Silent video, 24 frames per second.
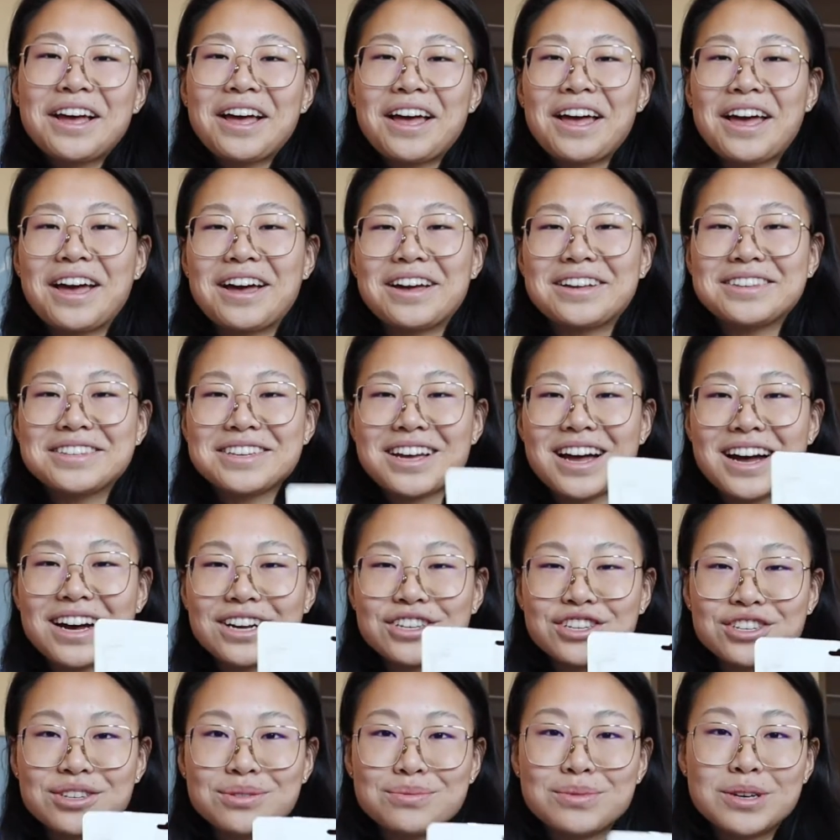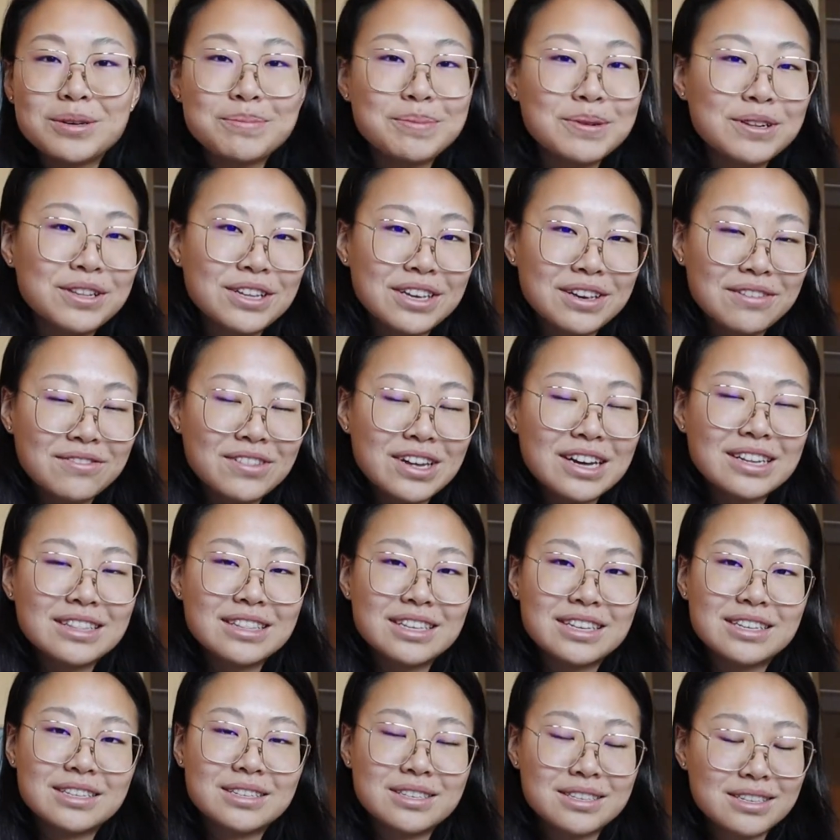And actually, we believe that
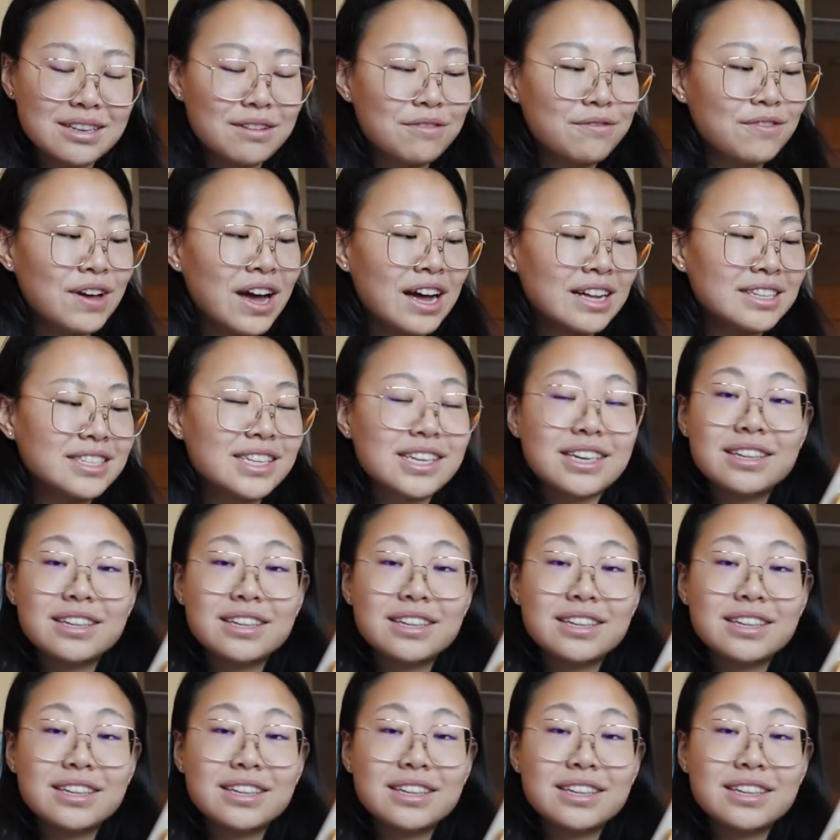these fats